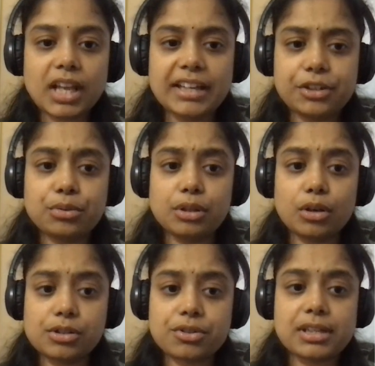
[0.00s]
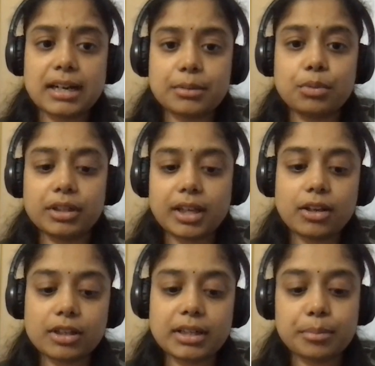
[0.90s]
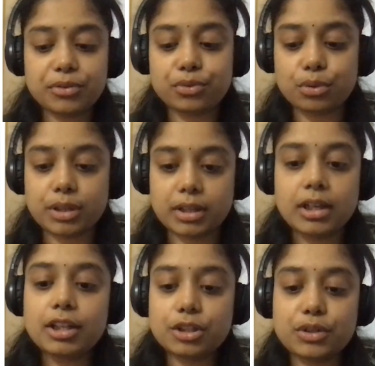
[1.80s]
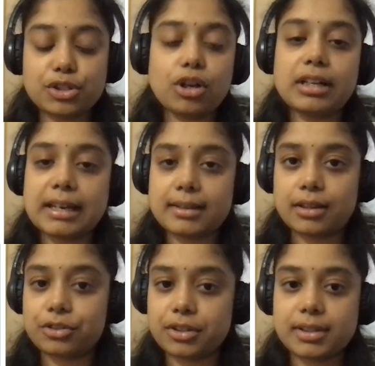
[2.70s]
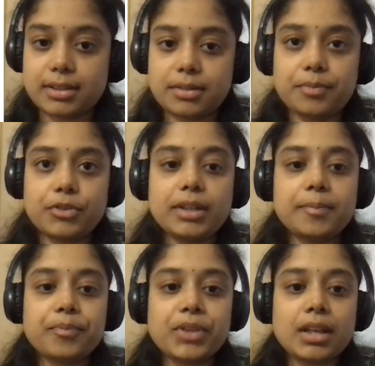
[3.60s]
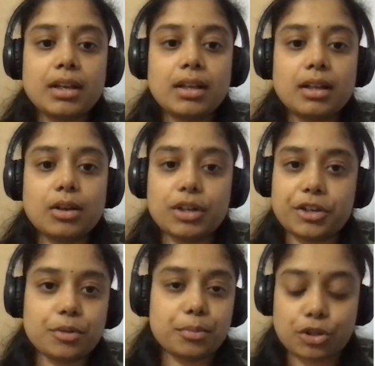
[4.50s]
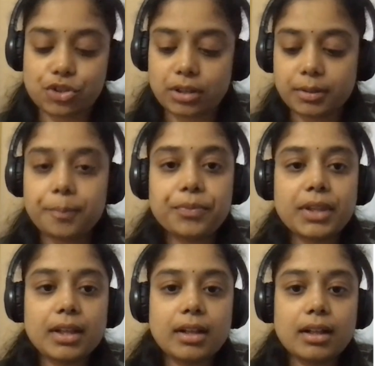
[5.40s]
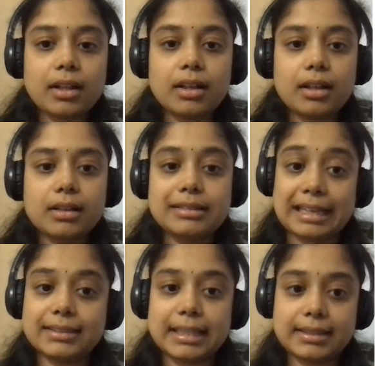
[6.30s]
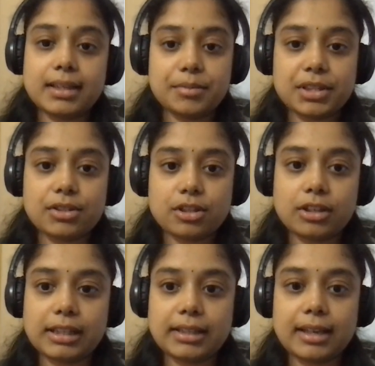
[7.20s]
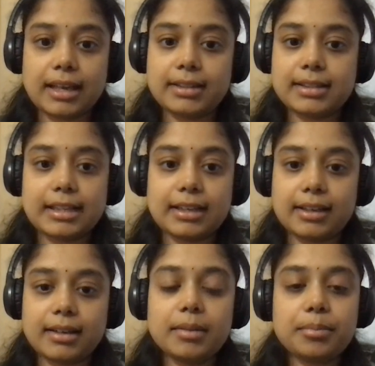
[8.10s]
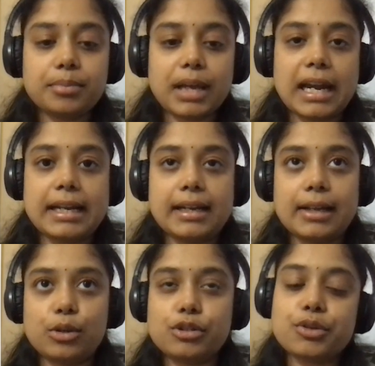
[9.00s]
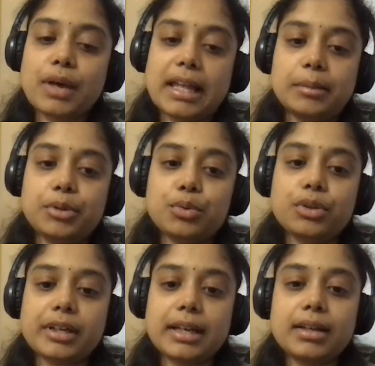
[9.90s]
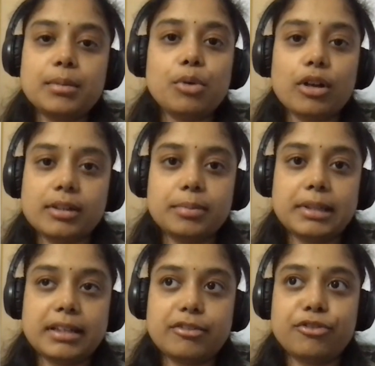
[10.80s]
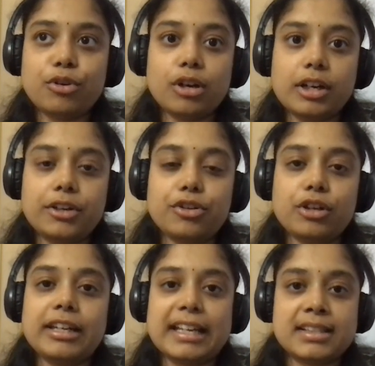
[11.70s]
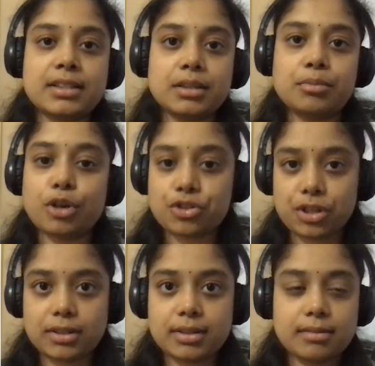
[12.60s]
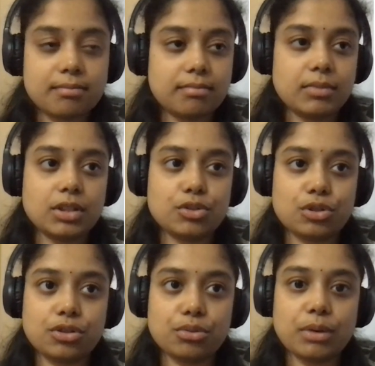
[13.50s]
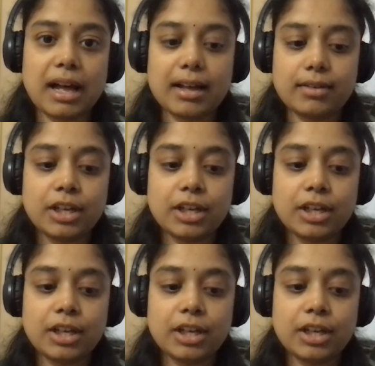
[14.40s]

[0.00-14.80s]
and you'll also start working on it before you install anything on your system, right, or in your project. Yeah, then comes installing and setting it up. And I'll also help you create a boilerplate for your next projects. So you